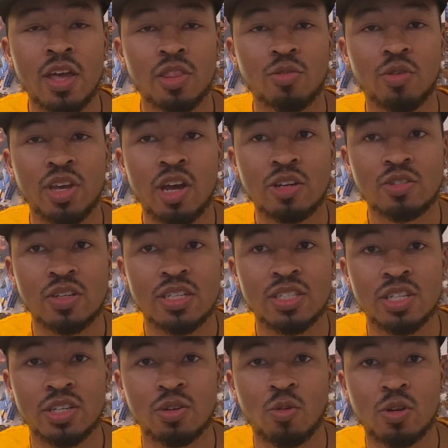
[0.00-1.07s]

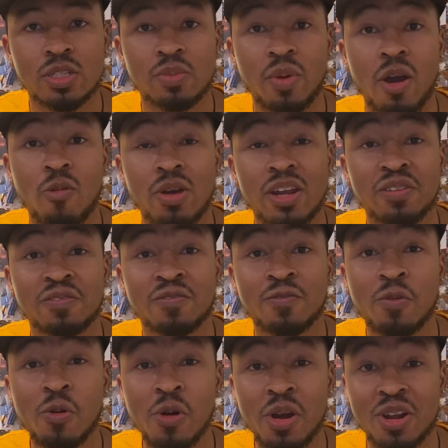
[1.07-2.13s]
310 horsepower and
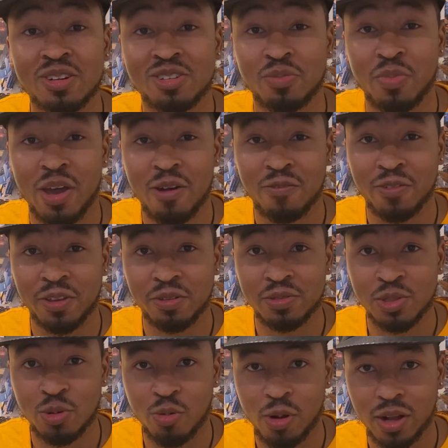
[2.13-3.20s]
400 pound-feet of
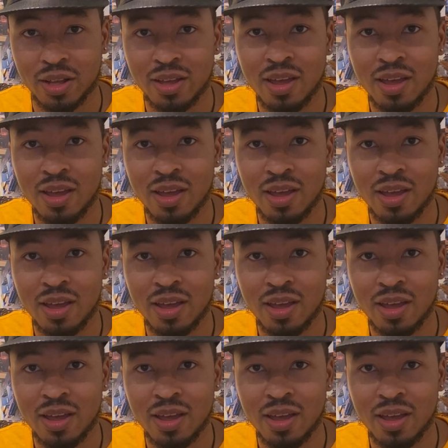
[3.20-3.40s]
torque.